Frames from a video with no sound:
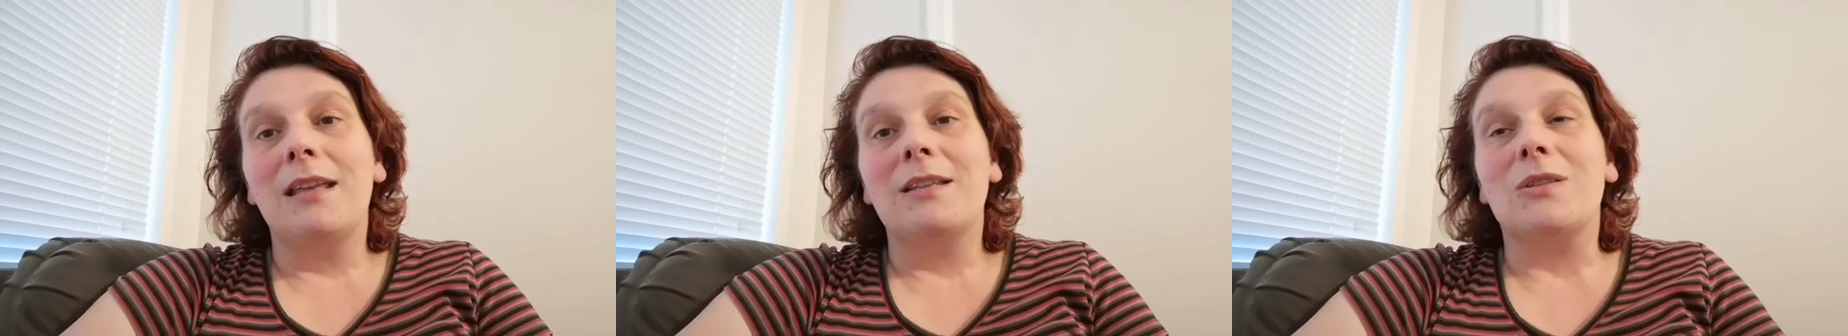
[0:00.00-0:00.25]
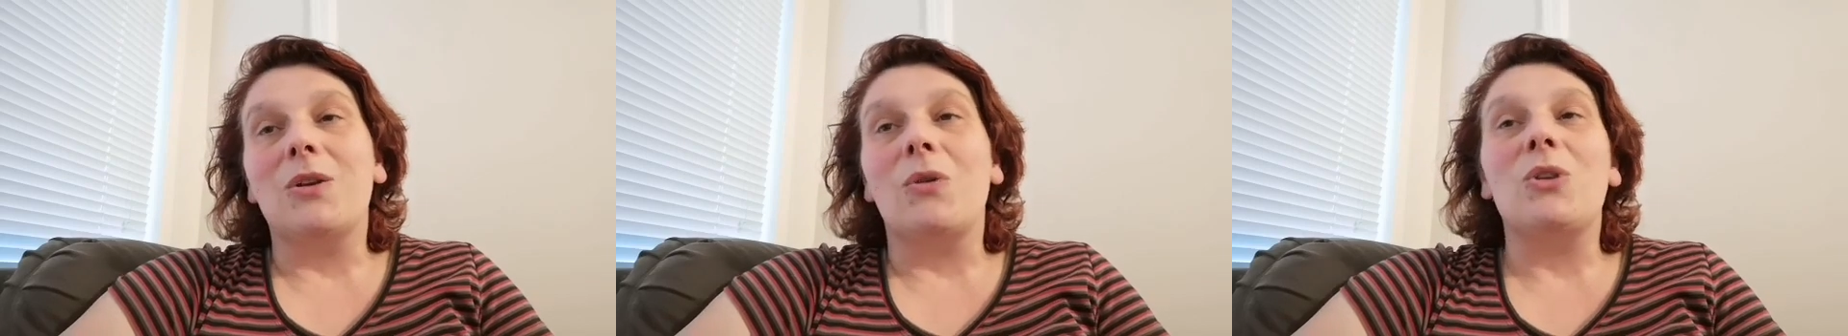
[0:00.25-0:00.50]

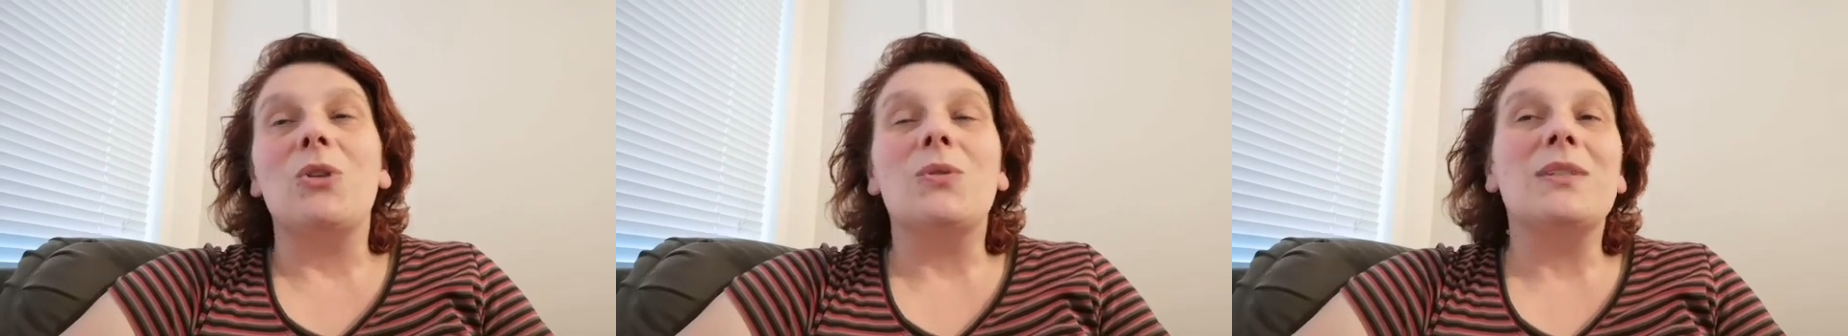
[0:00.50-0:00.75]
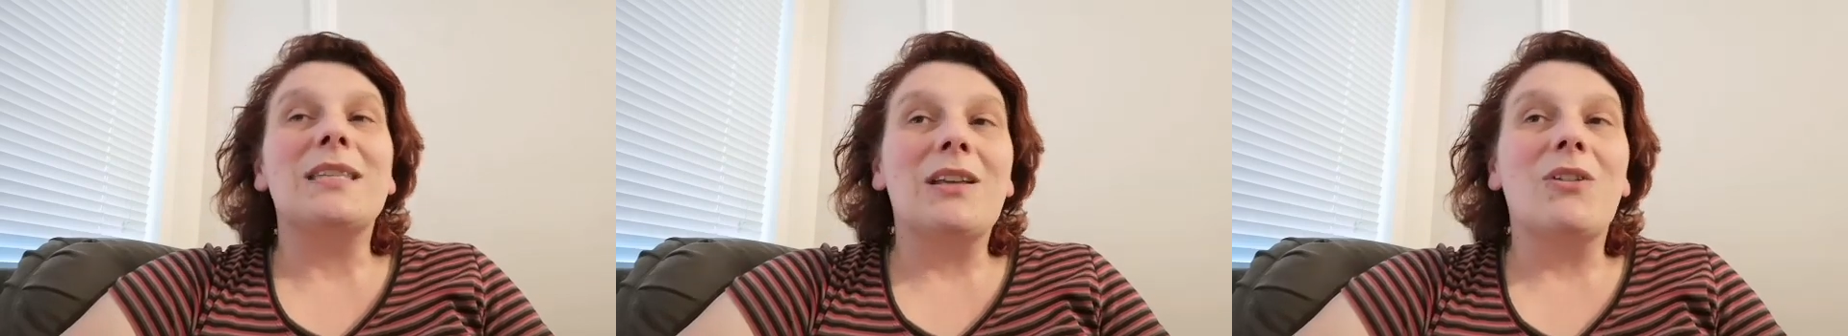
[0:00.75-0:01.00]
So you
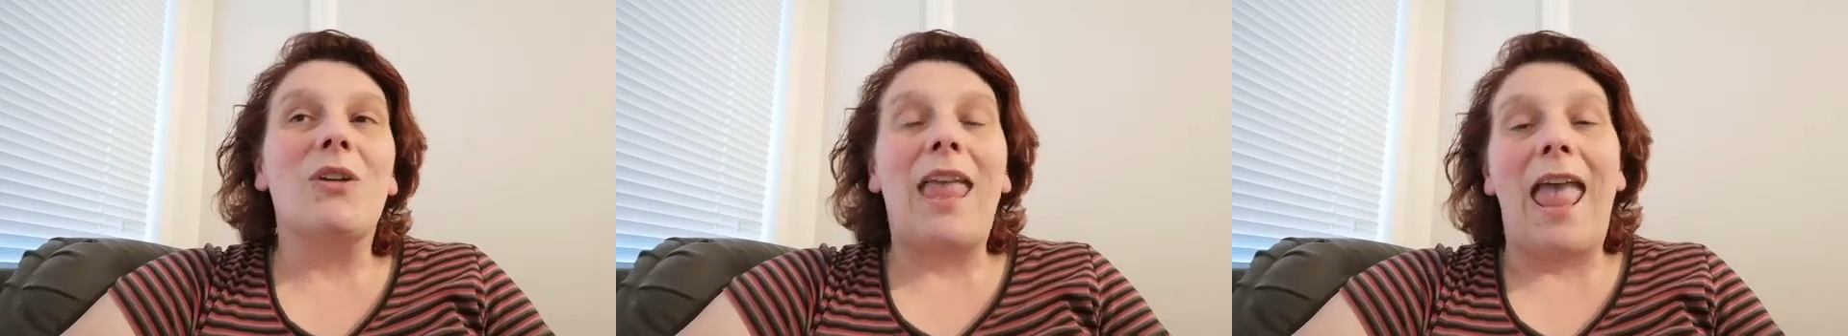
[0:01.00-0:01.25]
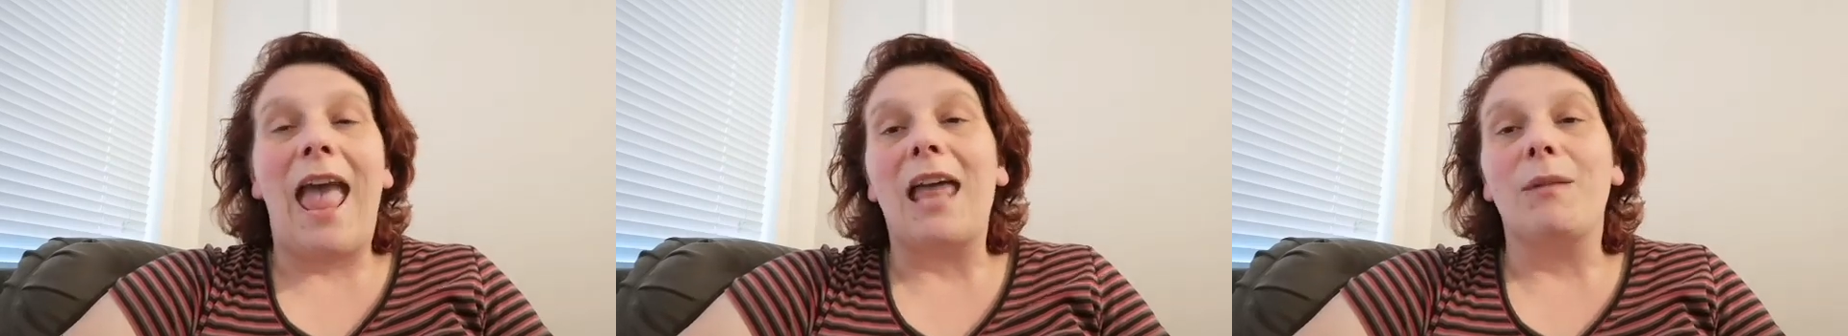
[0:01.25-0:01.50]
still
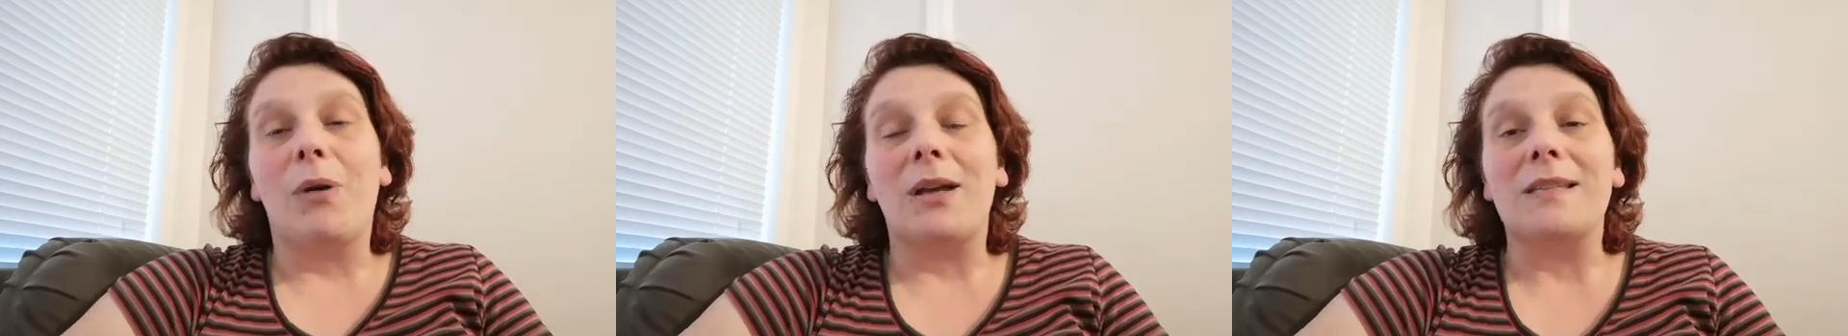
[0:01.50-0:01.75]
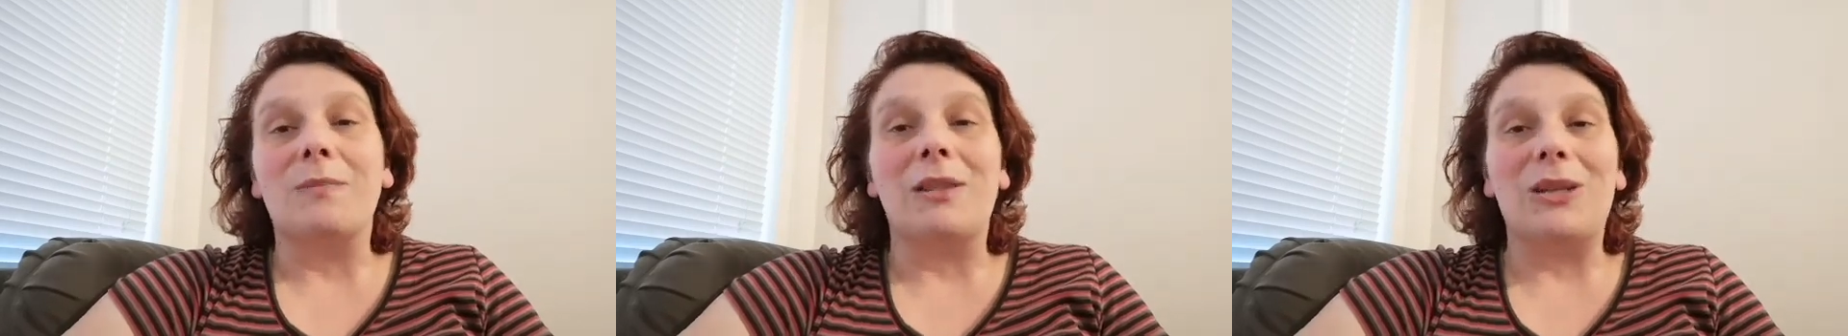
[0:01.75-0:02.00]
can
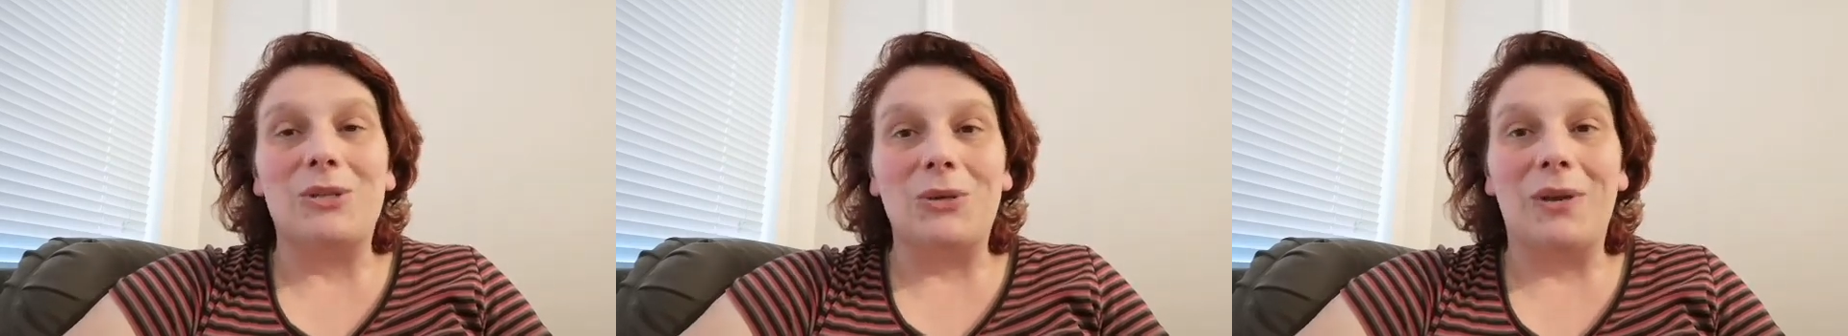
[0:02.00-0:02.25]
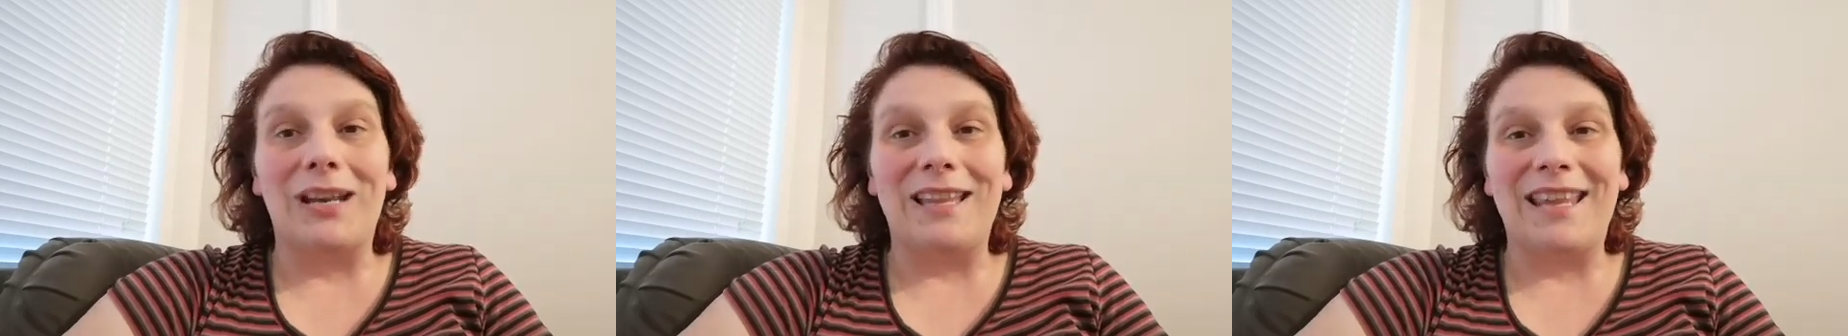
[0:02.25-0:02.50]
possibly
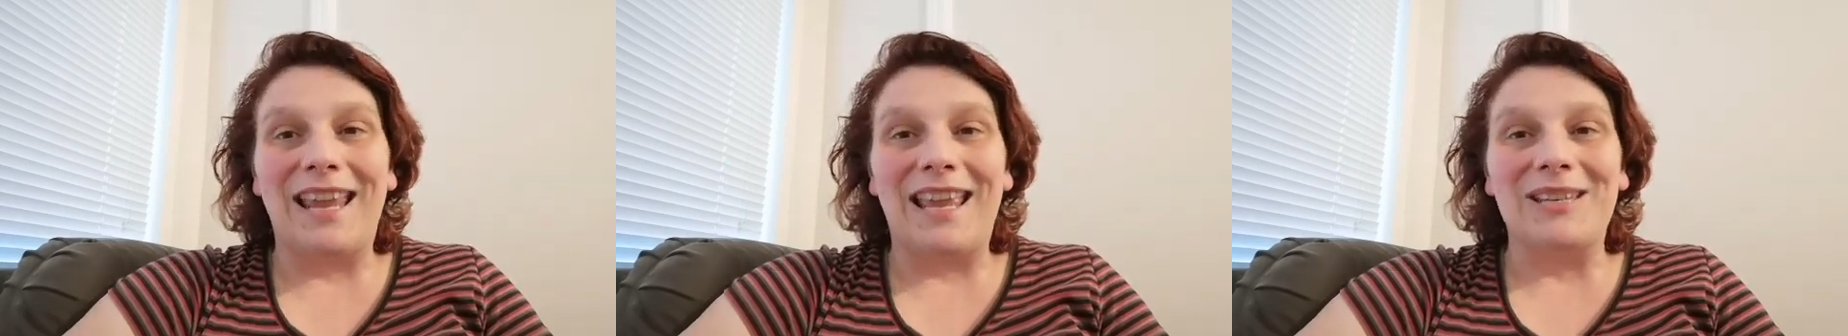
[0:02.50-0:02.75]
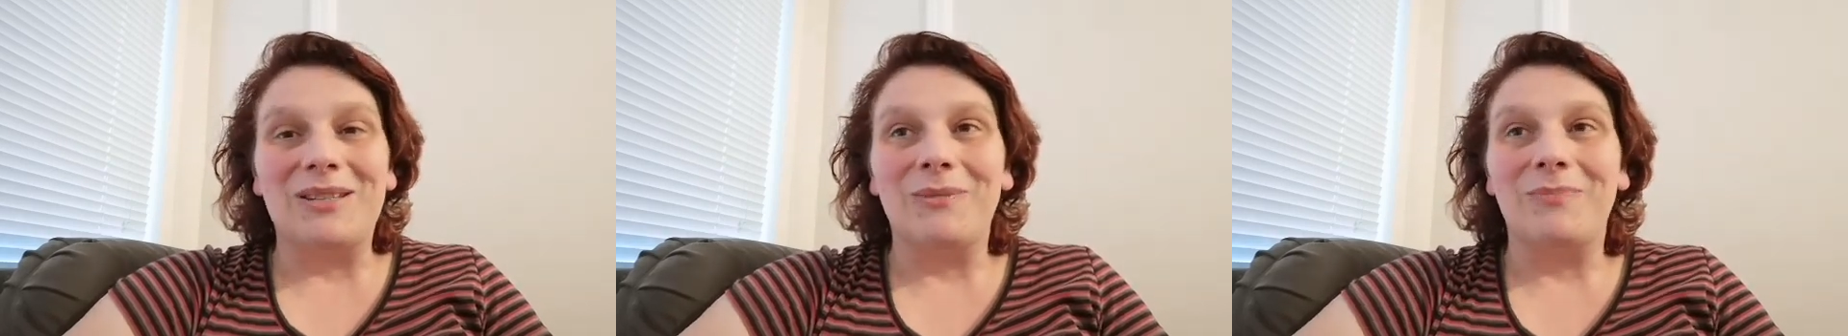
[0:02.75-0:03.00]
do it in the
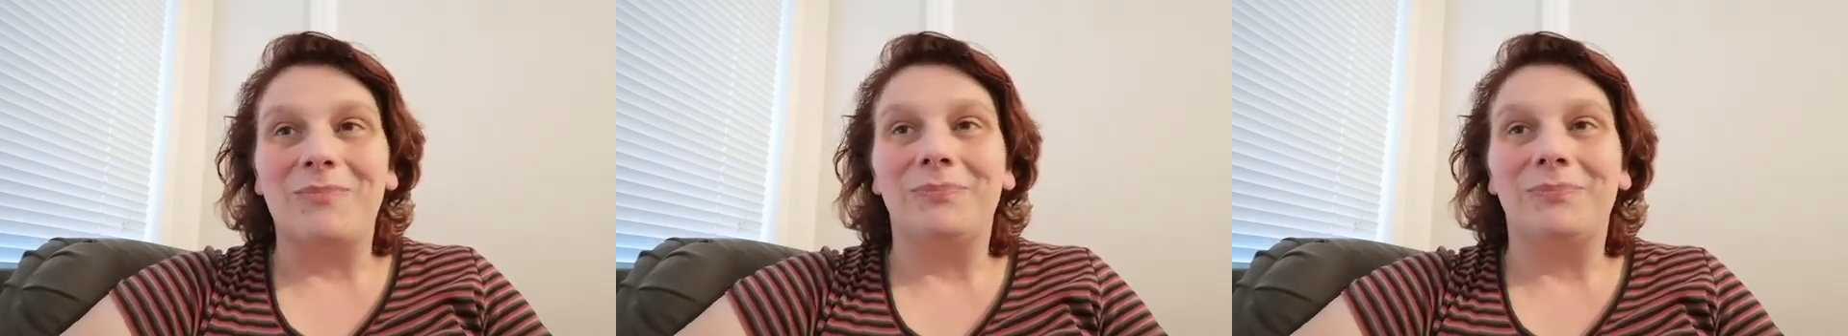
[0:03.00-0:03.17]
end.